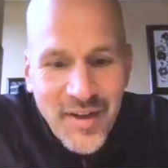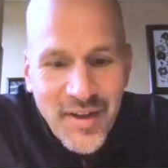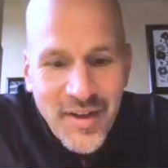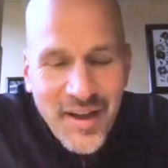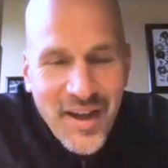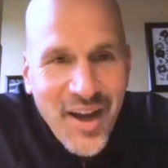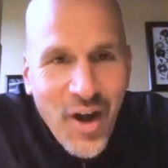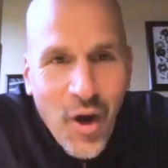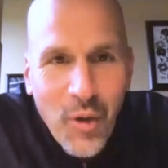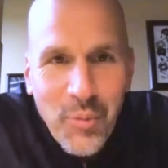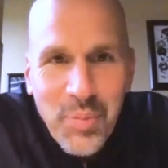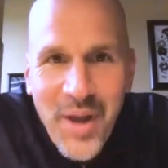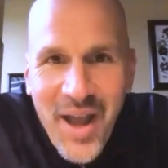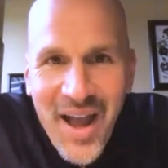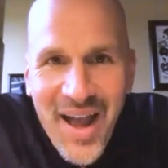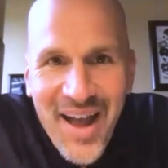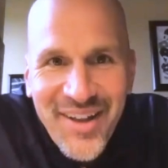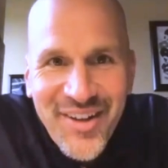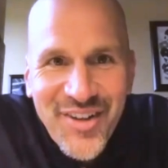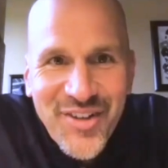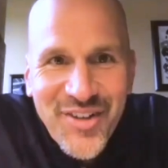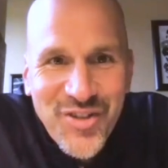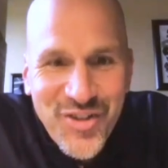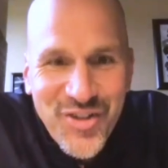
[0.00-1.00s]
Hey, Hope
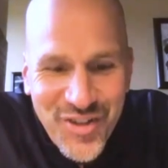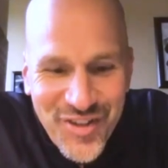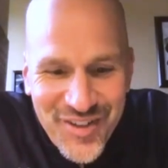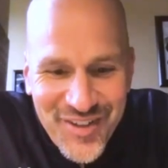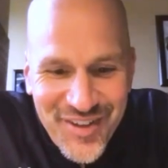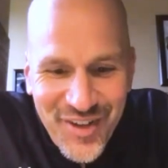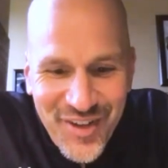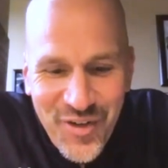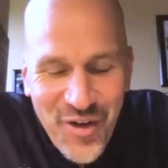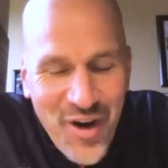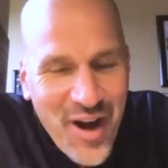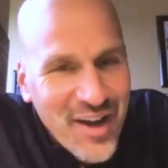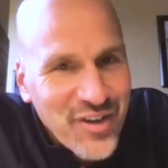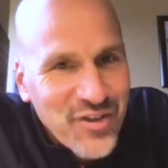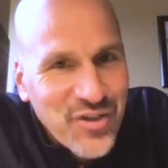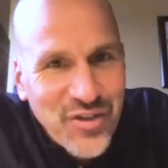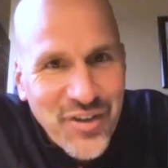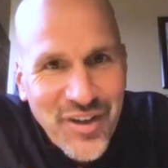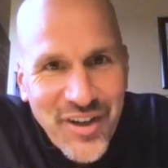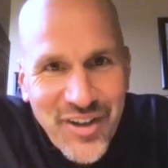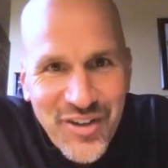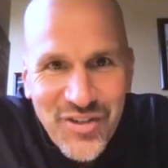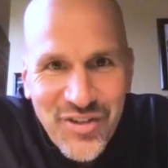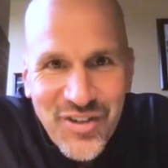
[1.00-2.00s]
College,
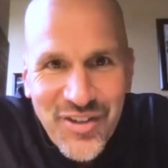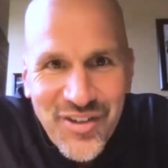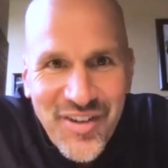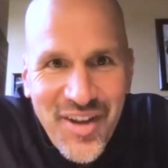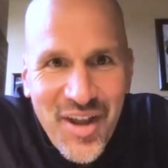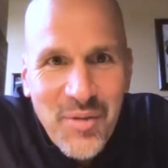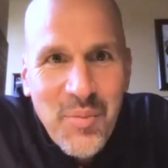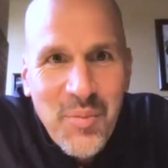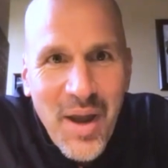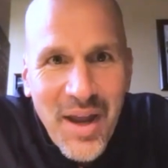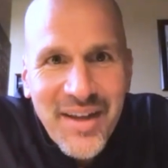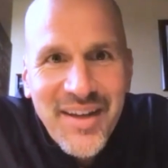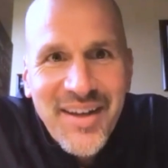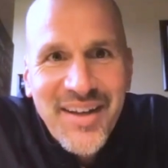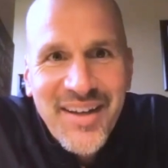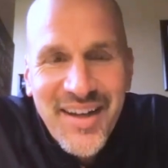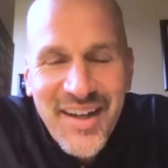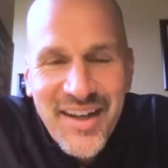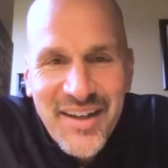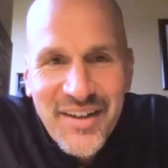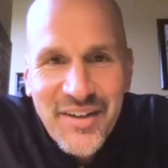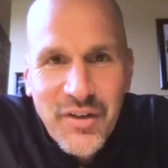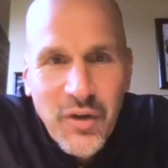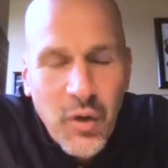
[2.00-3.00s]
congratulations on making
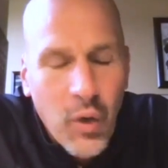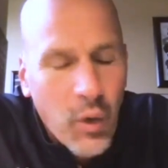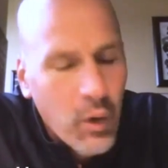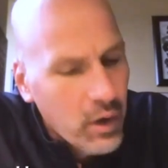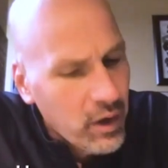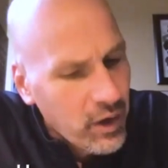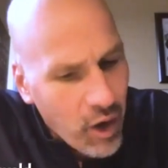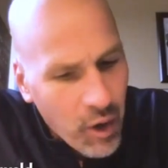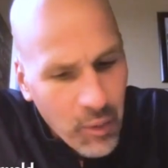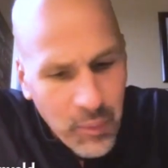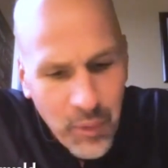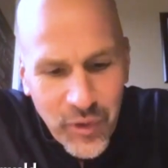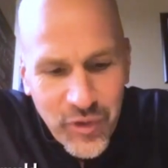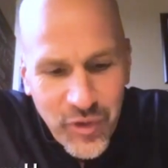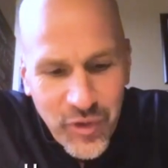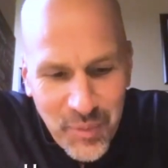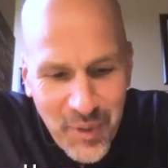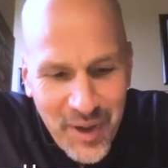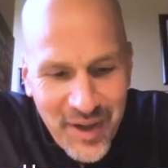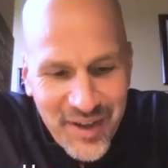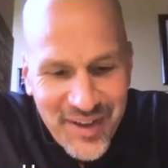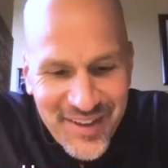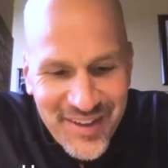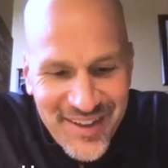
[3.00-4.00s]
it or almost
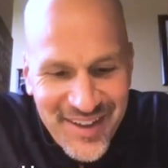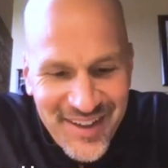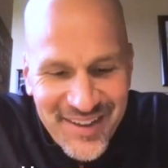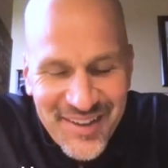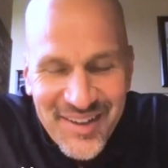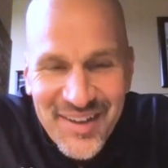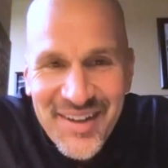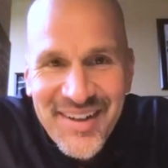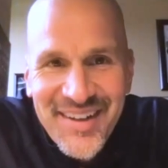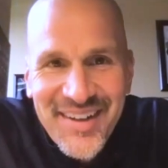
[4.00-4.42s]
making it.